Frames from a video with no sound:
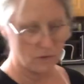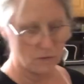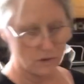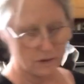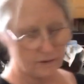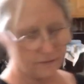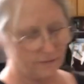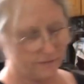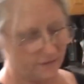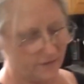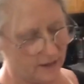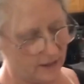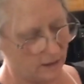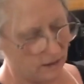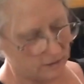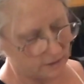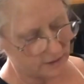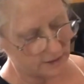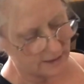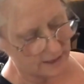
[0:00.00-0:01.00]
going to
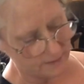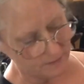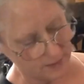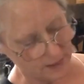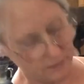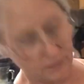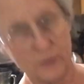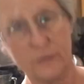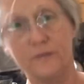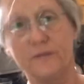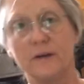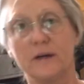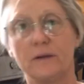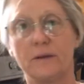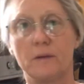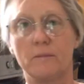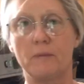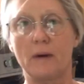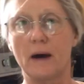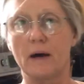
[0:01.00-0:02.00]
fill, some people fill
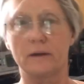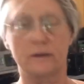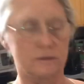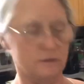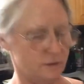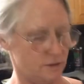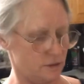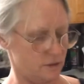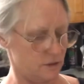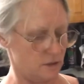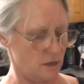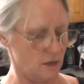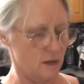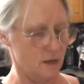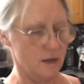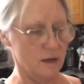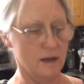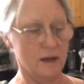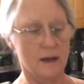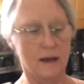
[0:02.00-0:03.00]
the bottles
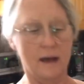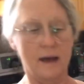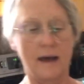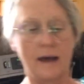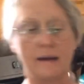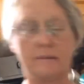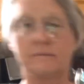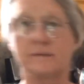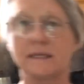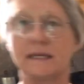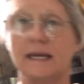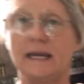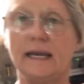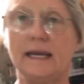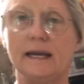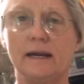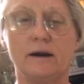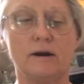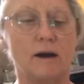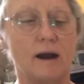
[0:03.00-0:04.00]
up to
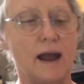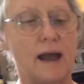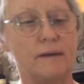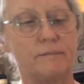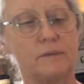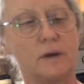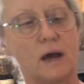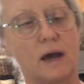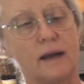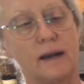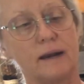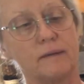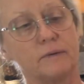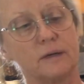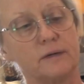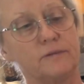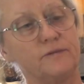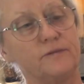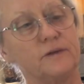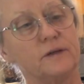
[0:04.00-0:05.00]
here. I'm not. I'm
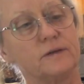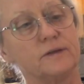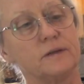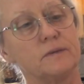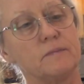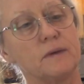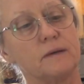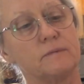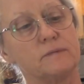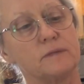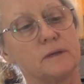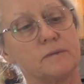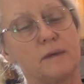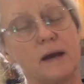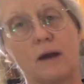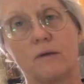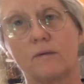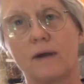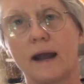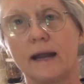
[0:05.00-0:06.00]
going to fill them up to
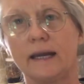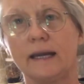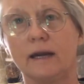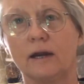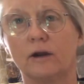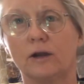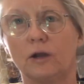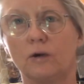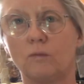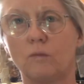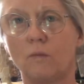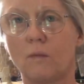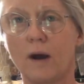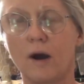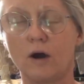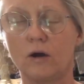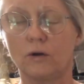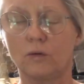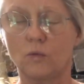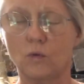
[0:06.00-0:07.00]
about right here. You
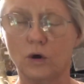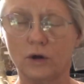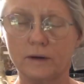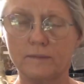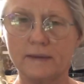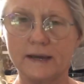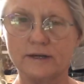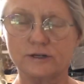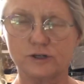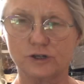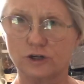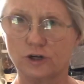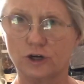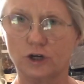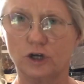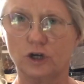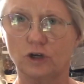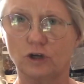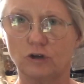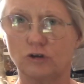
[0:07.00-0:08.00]
want to make sure
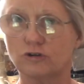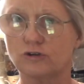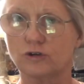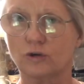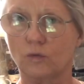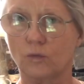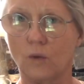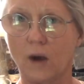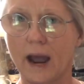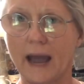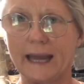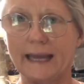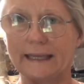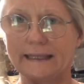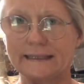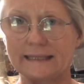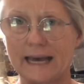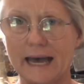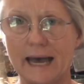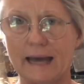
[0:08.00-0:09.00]
you use the
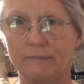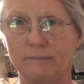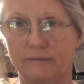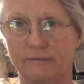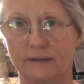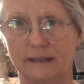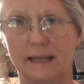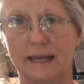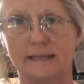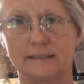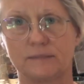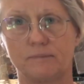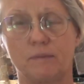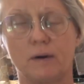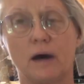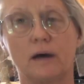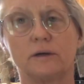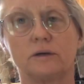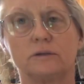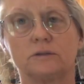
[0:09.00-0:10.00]
right type of glass
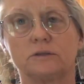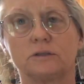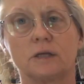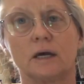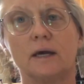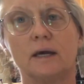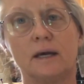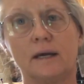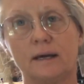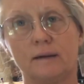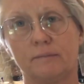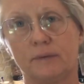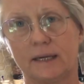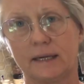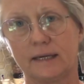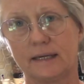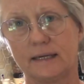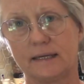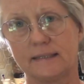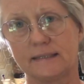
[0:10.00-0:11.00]
bottles,
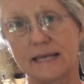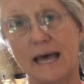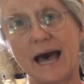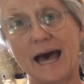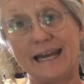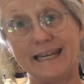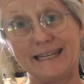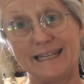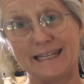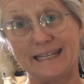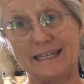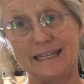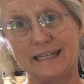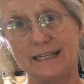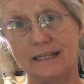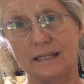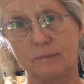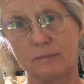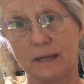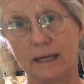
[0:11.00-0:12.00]
because I did it
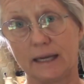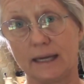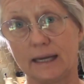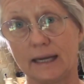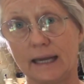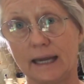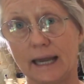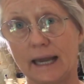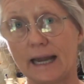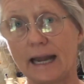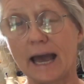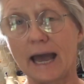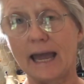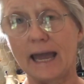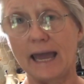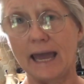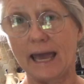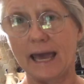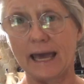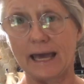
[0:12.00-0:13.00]
in the beginning and I
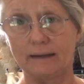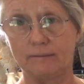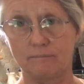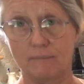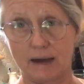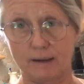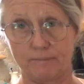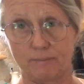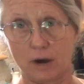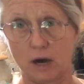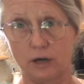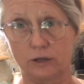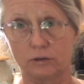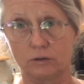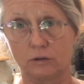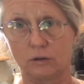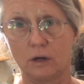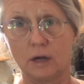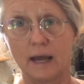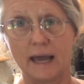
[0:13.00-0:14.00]
had my
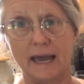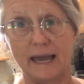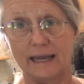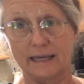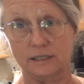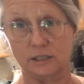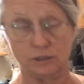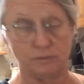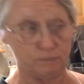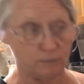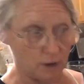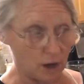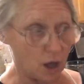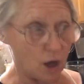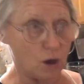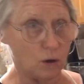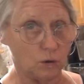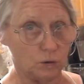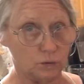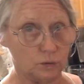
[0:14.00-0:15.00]
bottle
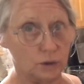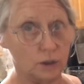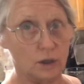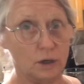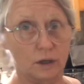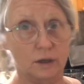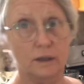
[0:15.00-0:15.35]
explode